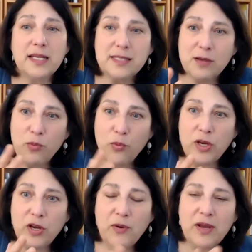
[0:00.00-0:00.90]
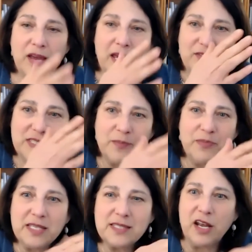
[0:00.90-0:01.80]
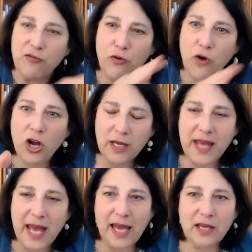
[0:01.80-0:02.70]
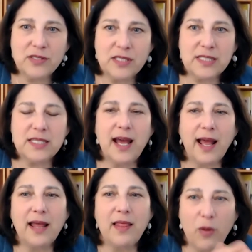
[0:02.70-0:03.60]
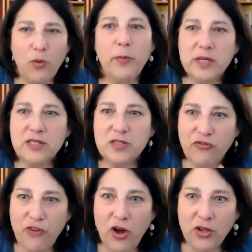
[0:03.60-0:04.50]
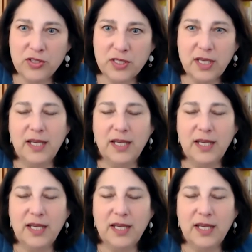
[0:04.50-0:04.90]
it's if something's kind of wrong in the house, it's like the woman's fault.